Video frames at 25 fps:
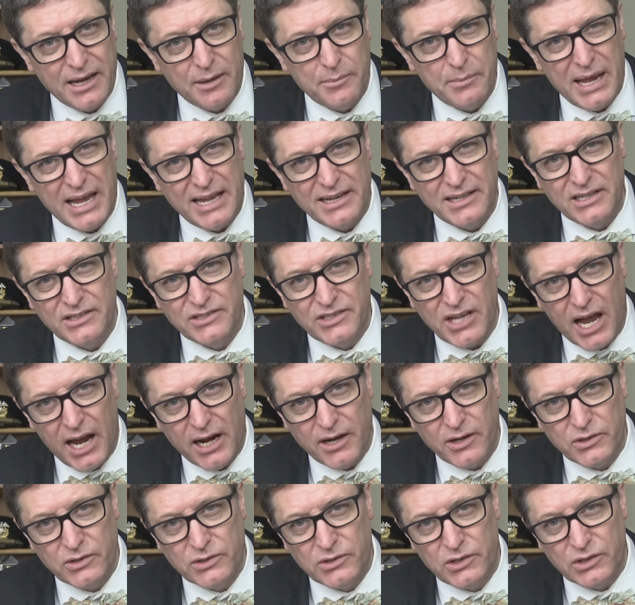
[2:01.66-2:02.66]
a man
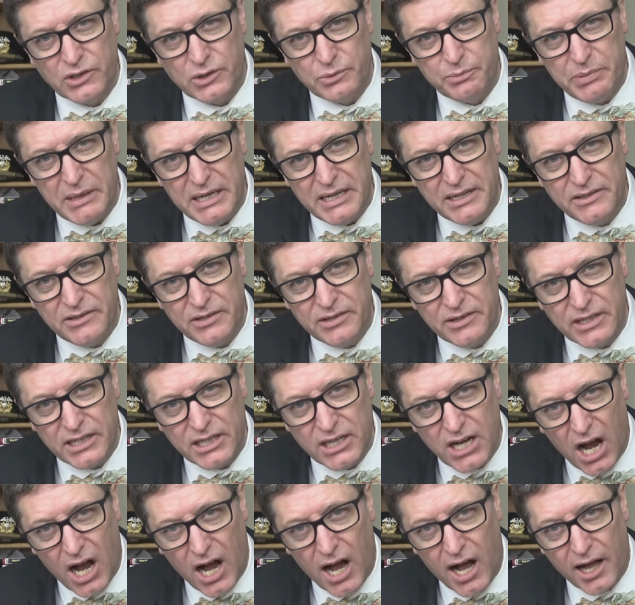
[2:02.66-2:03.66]
desires to speak to the
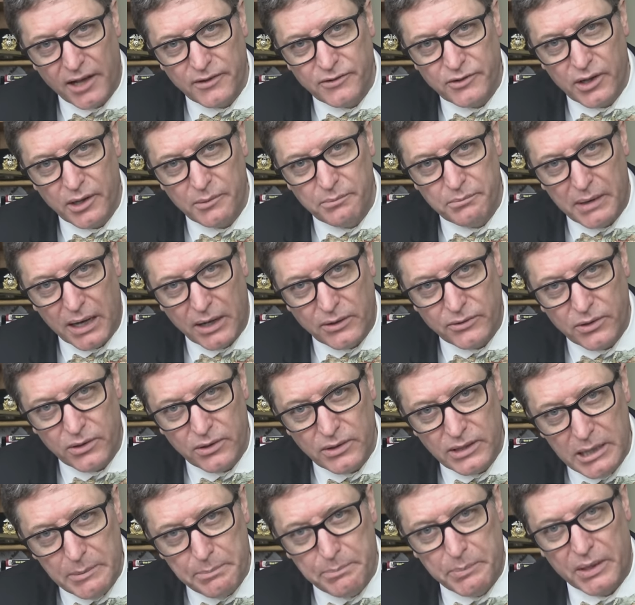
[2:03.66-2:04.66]
gods on Mount
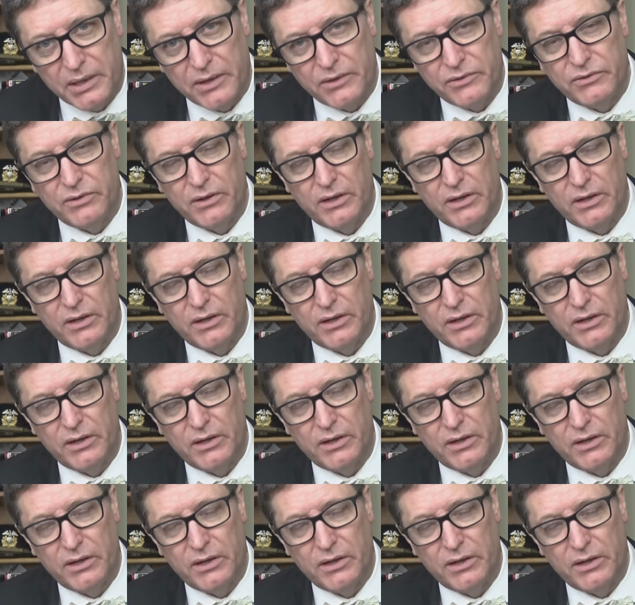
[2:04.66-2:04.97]
Olympus,